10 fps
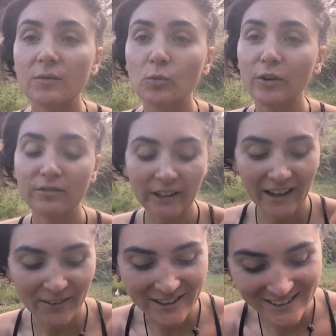and more
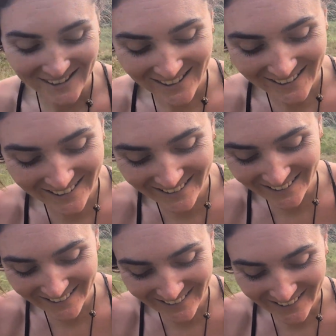flowers?
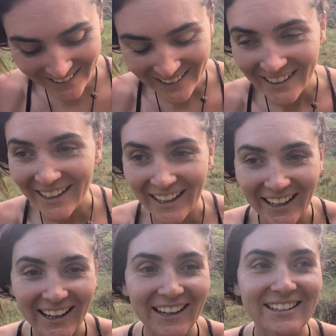
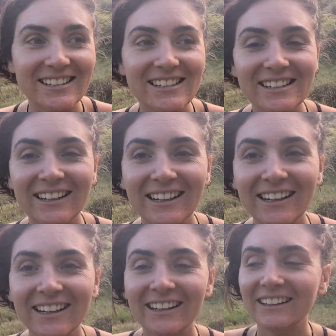And
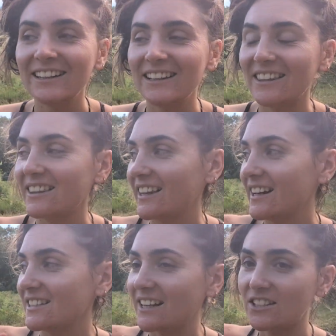then
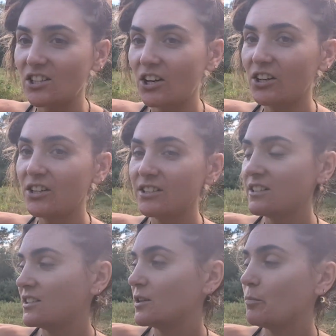as I
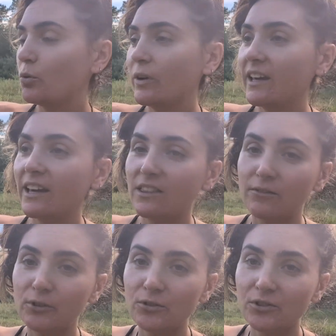turned to point at the
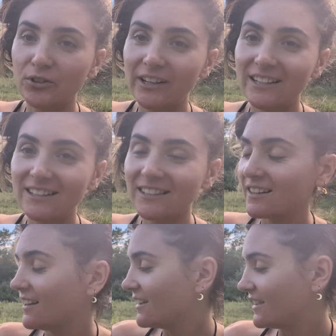fruit trees,
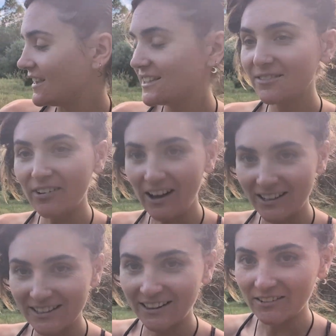this
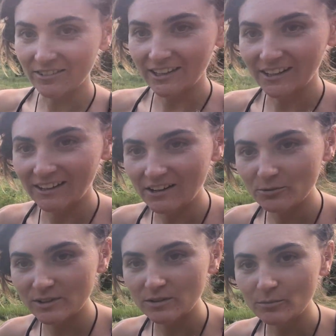foxglove here, it
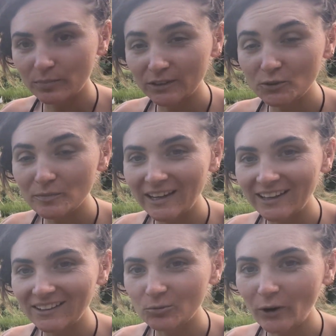was
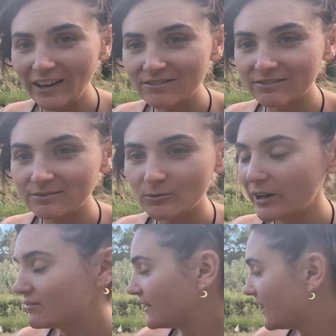blooming white
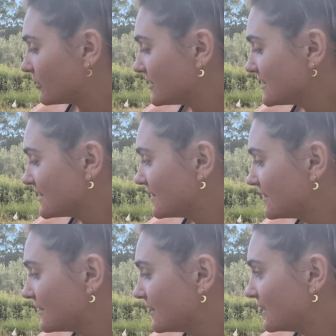flowers.
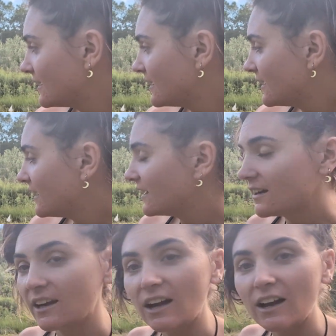
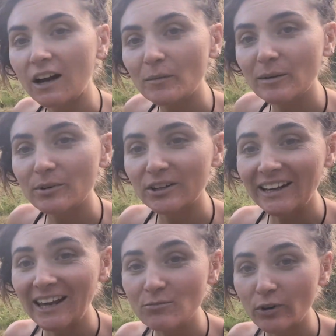A hummingbird
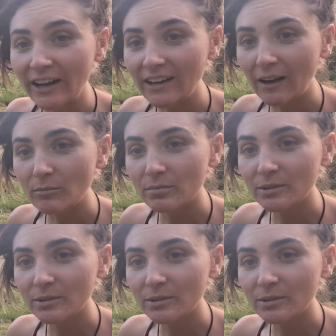came right up